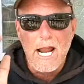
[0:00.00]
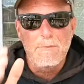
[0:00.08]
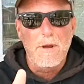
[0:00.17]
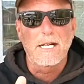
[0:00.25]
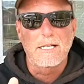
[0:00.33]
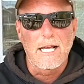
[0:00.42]

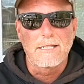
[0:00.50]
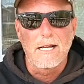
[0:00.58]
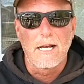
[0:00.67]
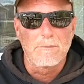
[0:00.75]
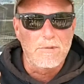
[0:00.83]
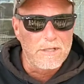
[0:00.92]
And back at that
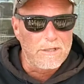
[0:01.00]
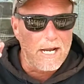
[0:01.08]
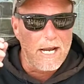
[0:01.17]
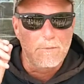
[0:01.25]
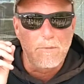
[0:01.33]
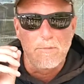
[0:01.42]
time, since
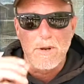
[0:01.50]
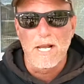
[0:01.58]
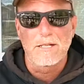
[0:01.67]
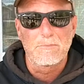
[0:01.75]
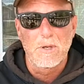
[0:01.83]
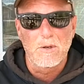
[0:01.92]
I had my
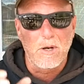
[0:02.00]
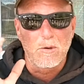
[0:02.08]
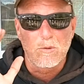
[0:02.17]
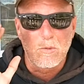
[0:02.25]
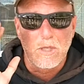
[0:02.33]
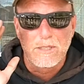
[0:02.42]
bass boat, I
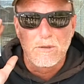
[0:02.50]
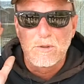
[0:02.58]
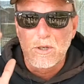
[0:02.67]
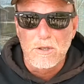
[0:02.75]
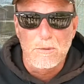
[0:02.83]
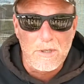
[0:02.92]
always wanted to do
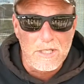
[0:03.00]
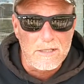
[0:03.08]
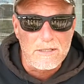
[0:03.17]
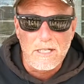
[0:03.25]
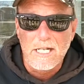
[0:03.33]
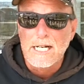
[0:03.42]

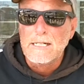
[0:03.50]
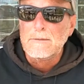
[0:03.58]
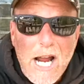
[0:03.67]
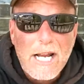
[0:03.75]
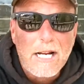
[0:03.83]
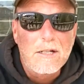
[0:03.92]
tournaments.
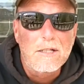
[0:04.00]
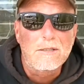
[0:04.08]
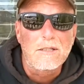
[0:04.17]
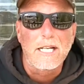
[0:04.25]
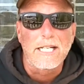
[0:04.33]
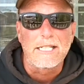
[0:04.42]
I
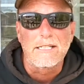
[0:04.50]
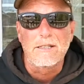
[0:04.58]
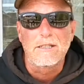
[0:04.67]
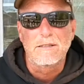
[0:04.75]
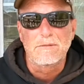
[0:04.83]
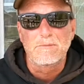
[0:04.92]
entered
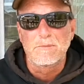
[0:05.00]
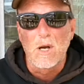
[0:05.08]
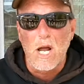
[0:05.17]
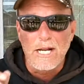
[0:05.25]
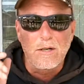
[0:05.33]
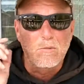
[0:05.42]

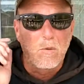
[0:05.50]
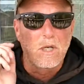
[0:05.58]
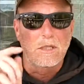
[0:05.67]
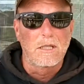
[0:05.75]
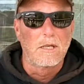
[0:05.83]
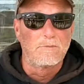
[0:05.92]

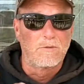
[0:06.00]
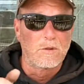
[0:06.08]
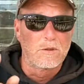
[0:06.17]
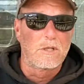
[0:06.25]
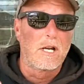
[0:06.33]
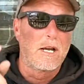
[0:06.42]
one club
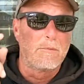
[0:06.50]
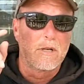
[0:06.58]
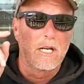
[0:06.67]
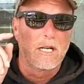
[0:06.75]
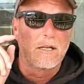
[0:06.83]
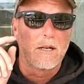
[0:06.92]
full time, and